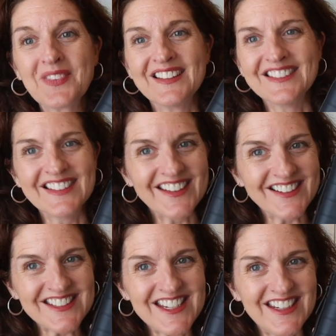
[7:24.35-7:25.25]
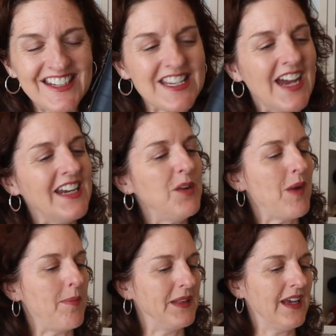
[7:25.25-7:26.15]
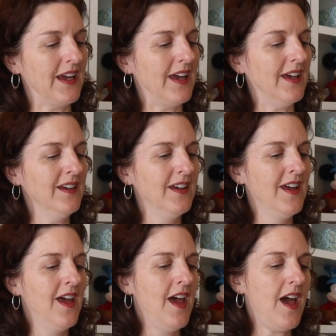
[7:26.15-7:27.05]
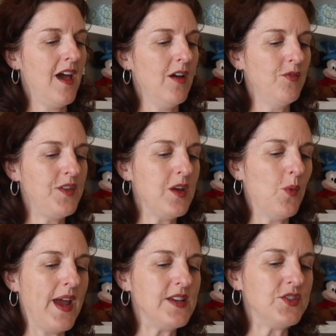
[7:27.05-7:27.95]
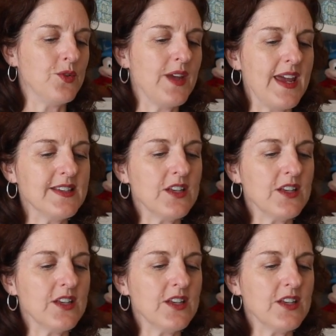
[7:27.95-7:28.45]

little teeny tiny replica of the away suitcase.